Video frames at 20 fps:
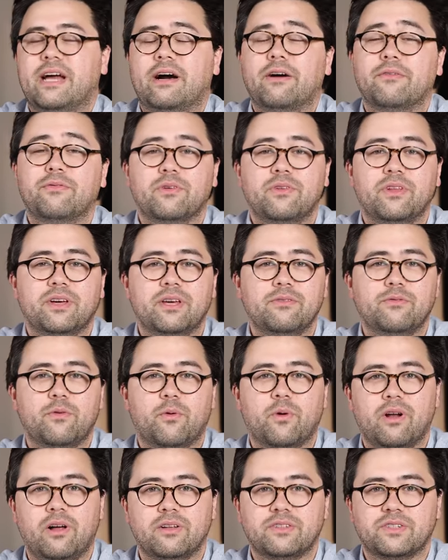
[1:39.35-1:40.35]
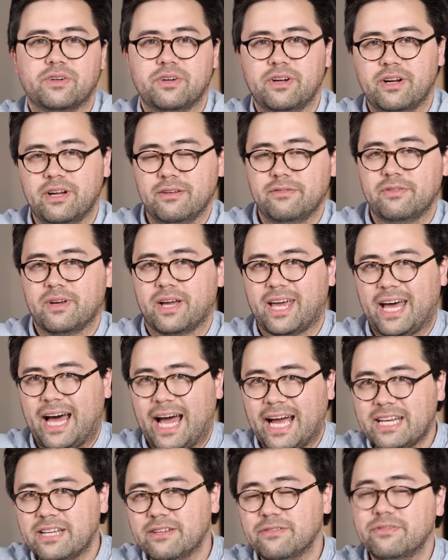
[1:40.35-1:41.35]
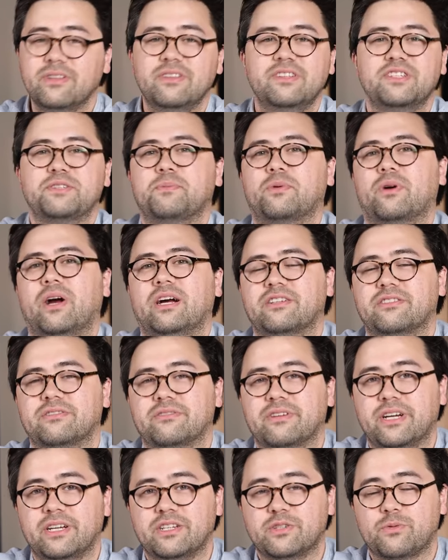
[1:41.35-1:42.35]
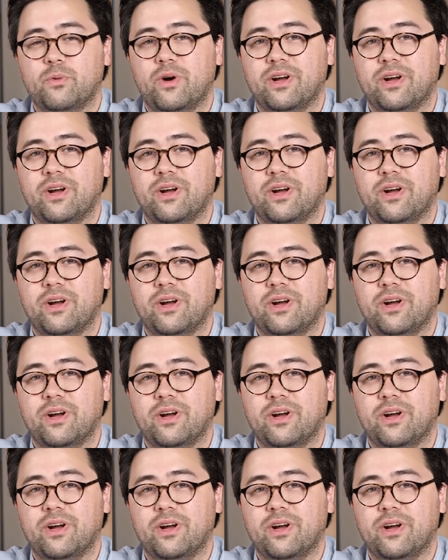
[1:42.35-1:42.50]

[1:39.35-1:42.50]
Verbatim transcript: Now, if you're looking for an alternative kind of in this price range,